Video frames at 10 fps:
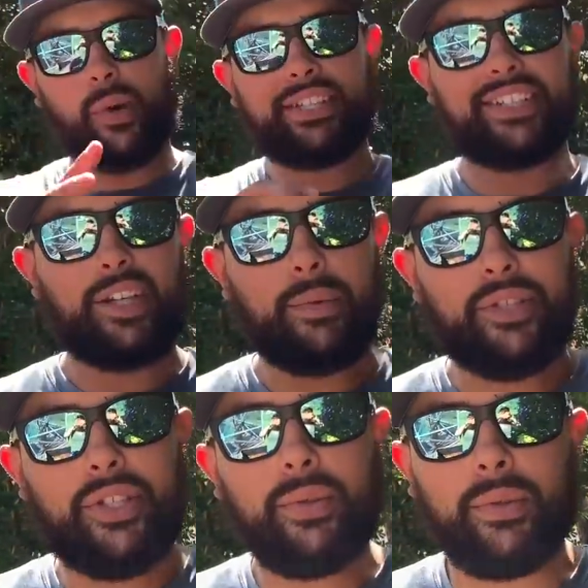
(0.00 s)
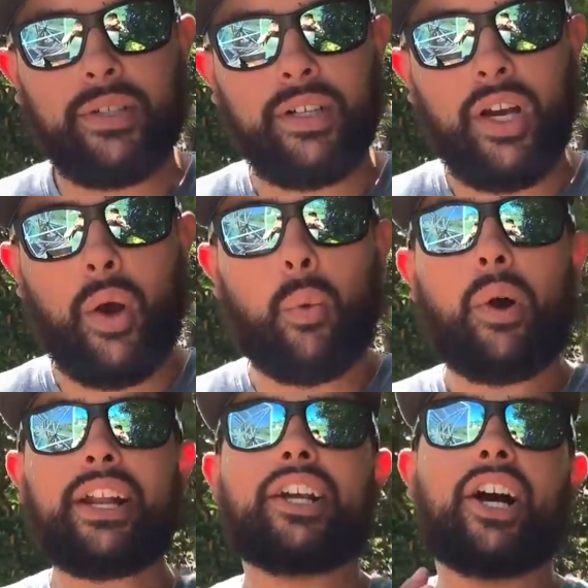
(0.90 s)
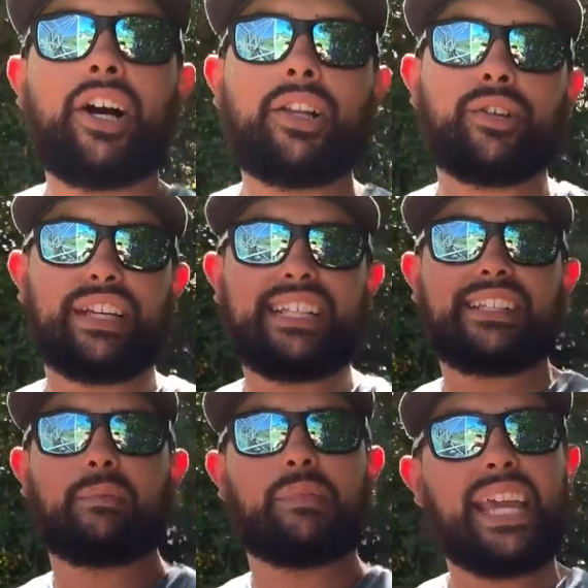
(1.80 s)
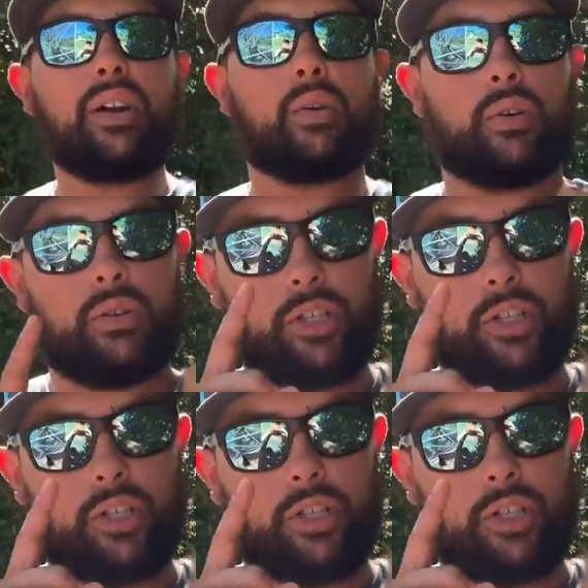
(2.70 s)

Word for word: Question number two. What color is the male